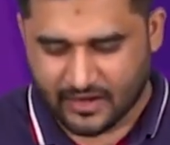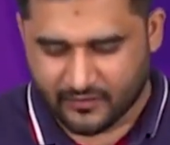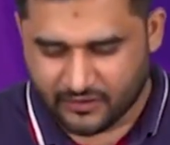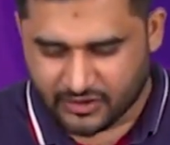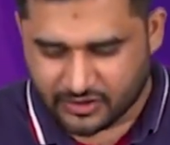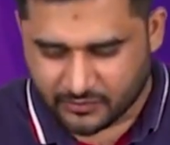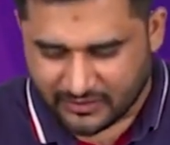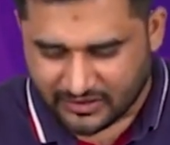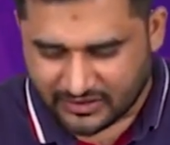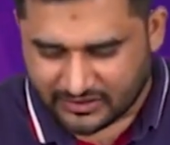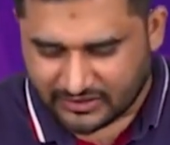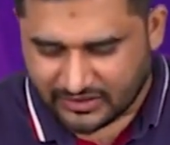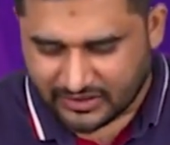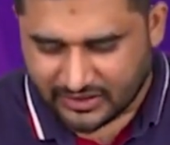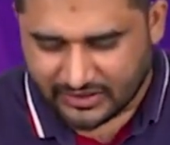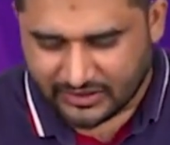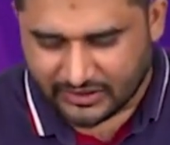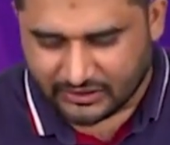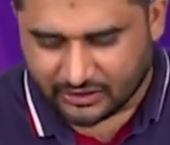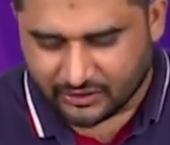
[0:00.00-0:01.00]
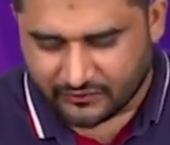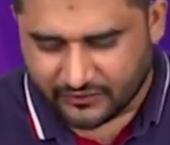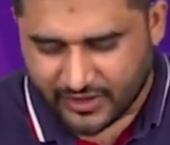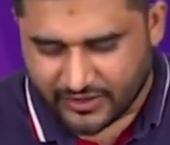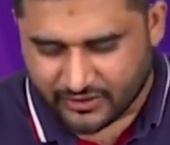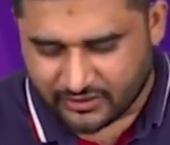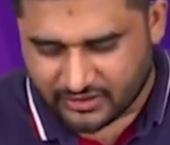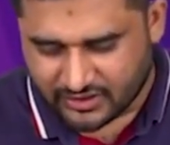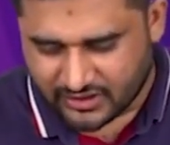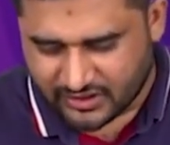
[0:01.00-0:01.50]
which means the heat of
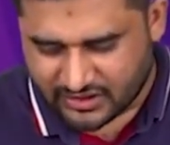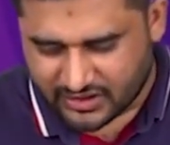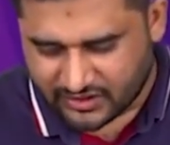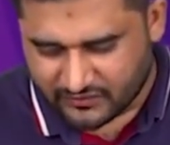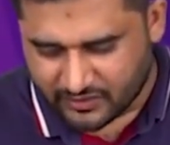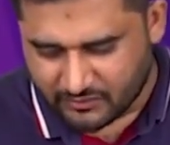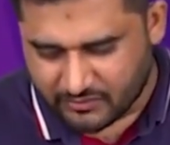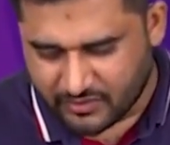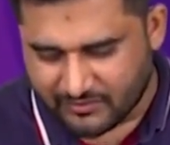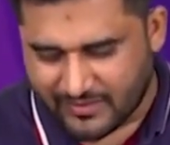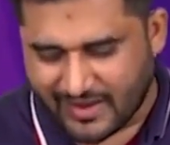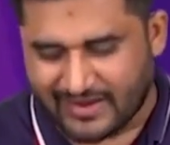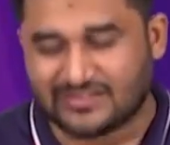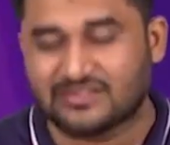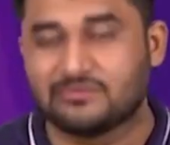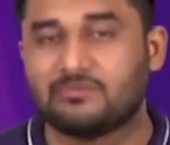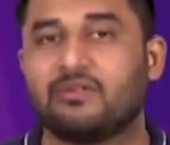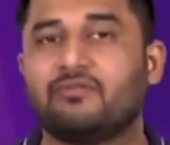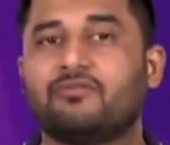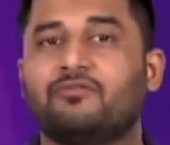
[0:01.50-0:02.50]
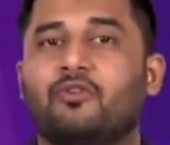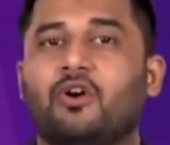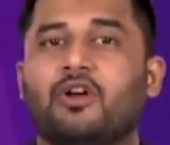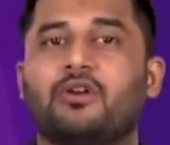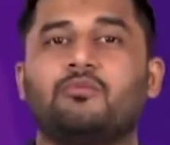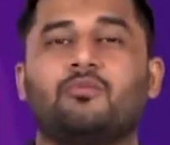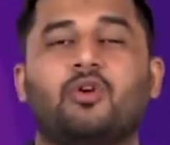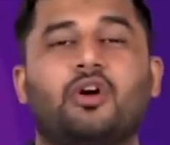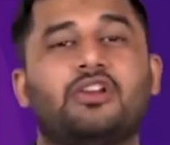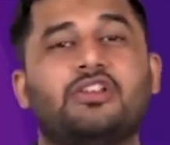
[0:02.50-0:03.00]
hydrogenation will be maximum
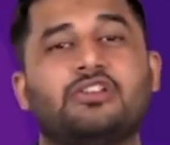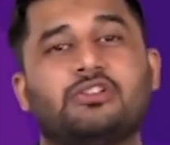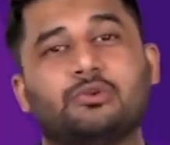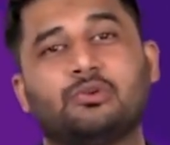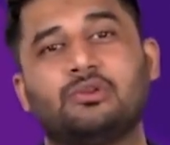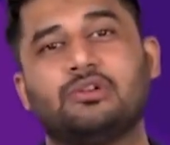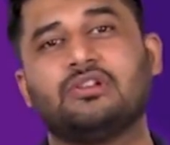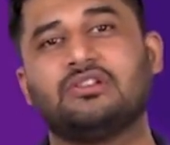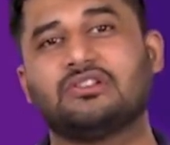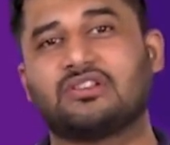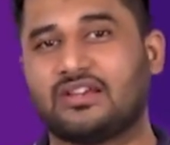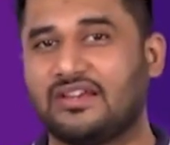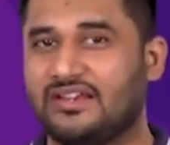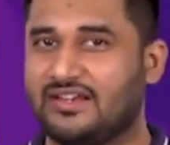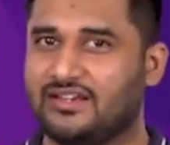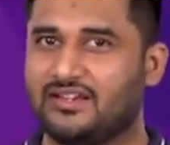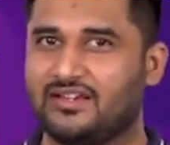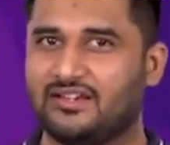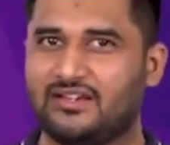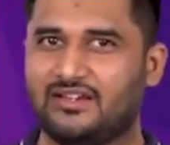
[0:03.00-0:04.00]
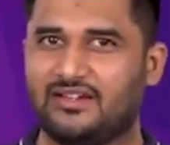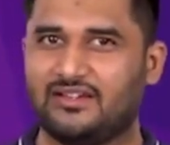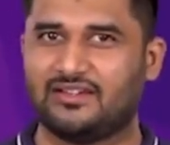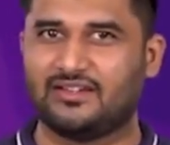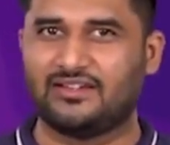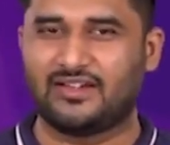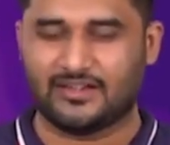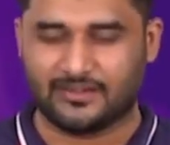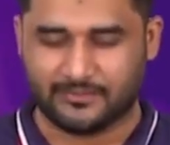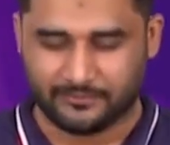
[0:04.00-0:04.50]
for molecule 3,
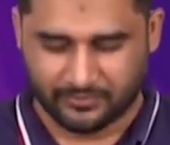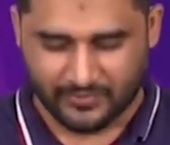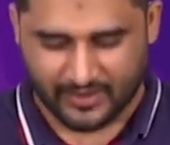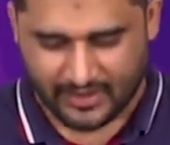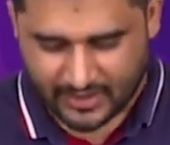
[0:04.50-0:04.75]
isn't it?